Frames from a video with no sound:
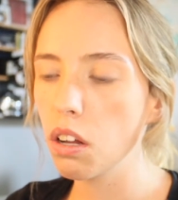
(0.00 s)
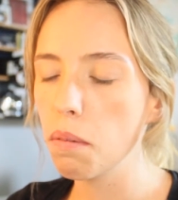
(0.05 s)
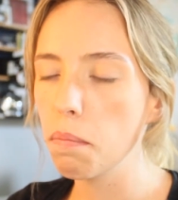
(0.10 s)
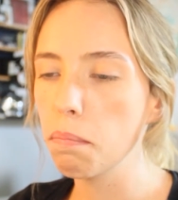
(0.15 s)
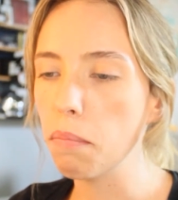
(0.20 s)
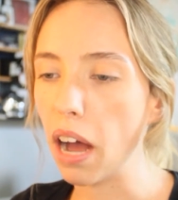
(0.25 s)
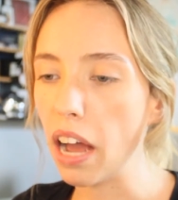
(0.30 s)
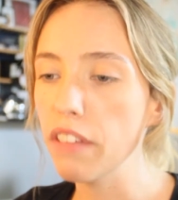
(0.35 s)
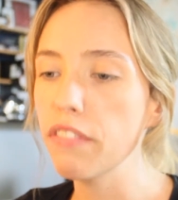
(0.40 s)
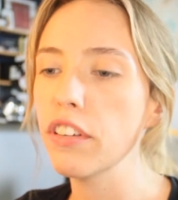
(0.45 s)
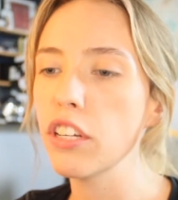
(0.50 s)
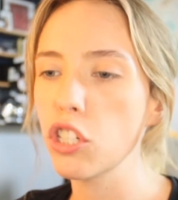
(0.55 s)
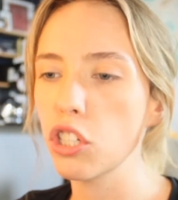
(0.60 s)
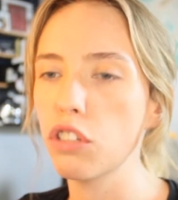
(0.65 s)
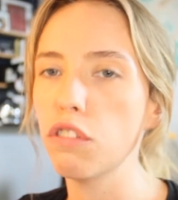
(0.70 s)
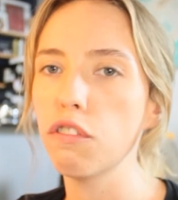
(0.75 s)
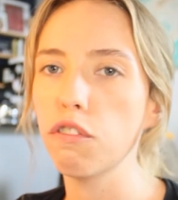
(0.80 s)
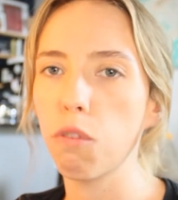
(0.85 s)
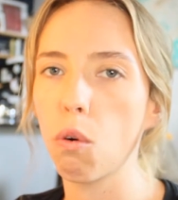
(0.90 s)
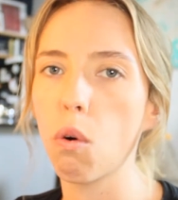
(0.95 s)
my
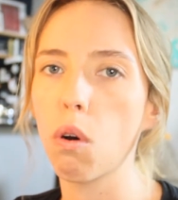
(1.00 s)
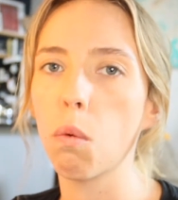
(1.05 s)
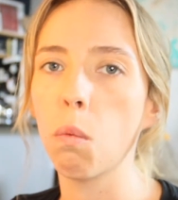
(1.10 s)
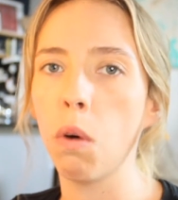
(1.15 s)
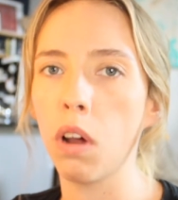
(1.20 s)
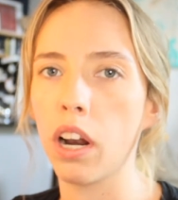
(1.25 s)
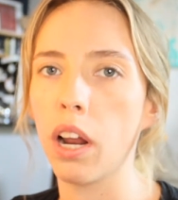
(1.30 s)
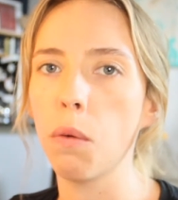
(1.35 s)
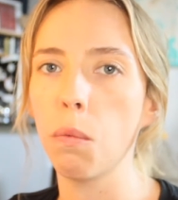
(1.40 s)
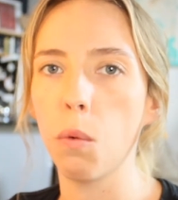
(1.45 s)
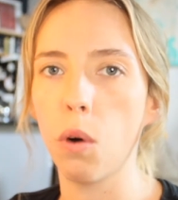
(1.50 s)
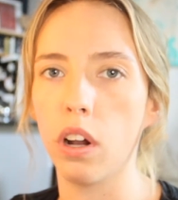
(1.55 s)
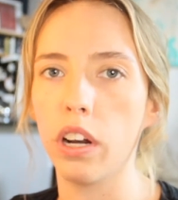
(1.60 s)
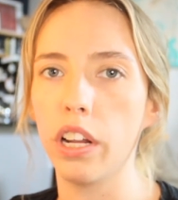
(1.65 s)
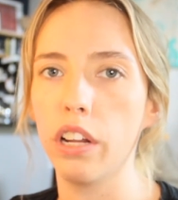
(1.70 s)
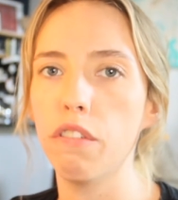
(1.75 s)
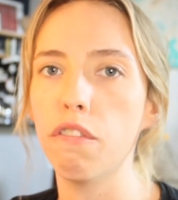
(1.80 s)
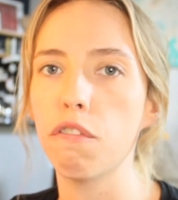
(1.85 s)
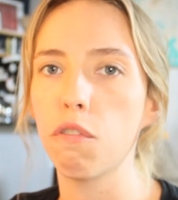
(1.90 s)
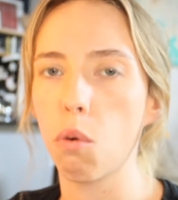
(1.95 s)
vision for what I
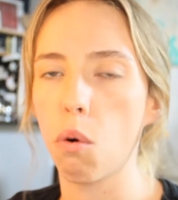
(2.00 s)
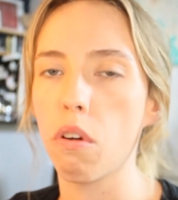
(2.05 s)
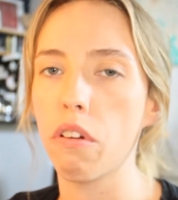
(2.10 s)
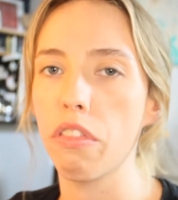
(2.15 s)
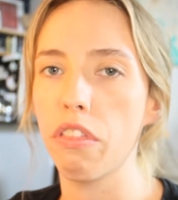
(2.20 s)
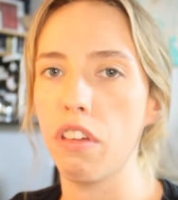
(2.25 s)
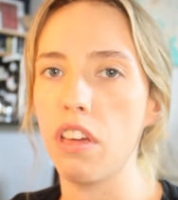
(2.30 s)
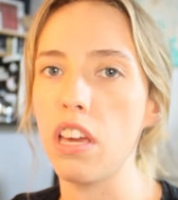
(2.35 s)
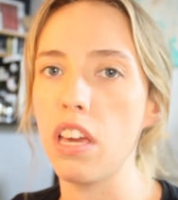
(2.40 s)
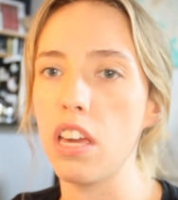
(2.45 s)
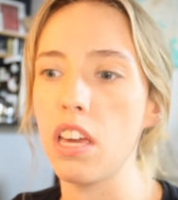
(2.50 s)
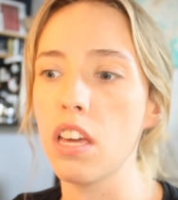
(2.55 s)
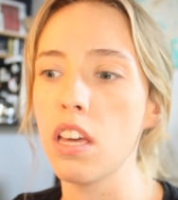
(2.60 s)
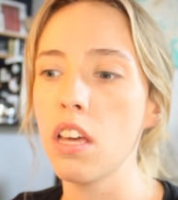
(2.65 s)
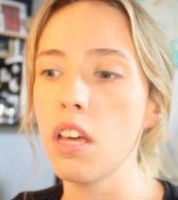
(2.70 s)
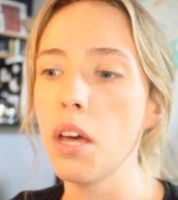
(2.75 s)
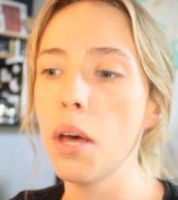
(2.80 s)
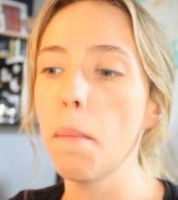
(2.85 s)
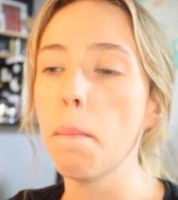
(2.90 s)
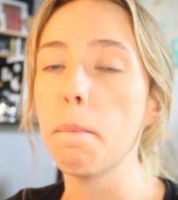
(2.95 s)
wanted for the
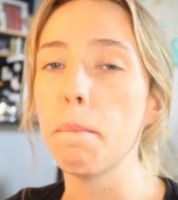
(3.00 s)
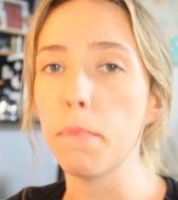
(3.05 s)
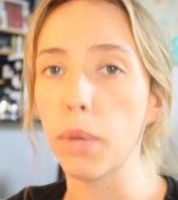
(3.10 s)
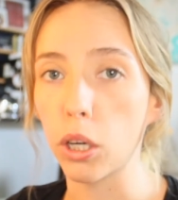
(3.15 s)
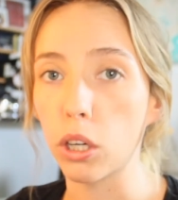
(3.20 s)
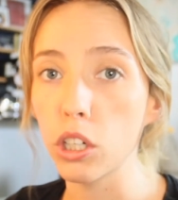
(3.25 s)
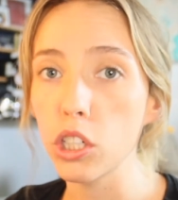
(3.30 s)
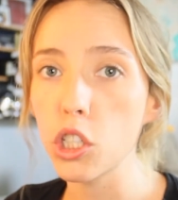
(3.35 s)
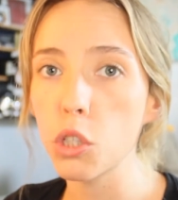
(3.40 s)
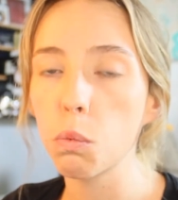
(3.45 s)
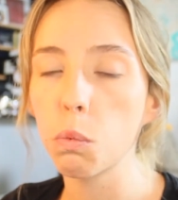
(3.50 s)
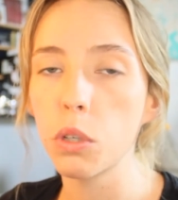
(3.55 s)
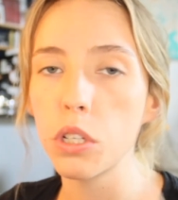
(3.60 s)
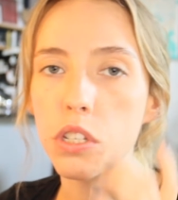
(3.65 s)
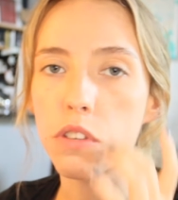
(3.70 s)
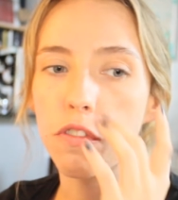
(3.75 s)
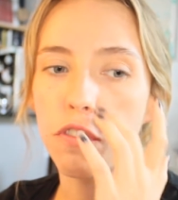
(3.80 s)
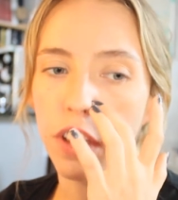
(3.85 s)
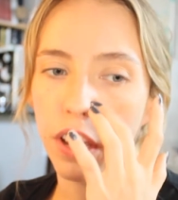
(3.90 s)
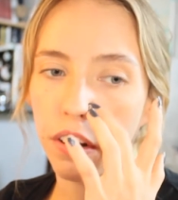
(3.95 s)
merch
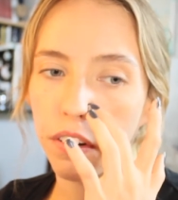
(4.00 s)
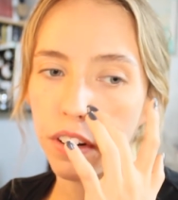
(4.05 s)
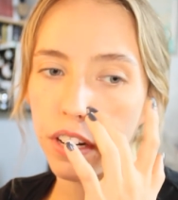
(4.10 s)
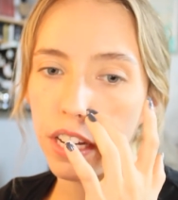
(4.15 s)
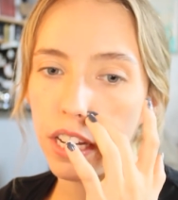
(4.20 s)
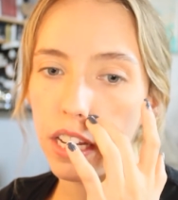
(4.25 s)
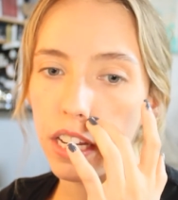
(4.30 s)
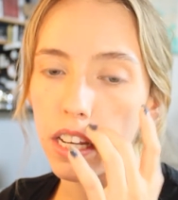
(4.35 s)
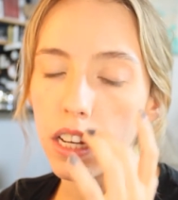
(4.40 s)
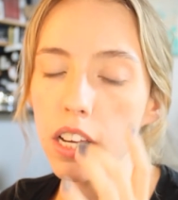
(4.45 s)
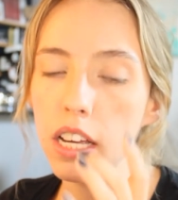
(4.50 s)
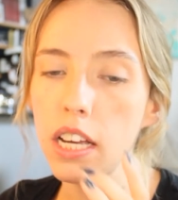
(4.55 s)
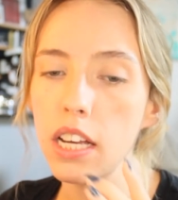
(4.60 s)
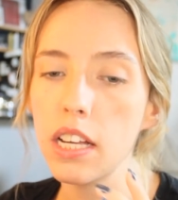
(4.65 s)
was very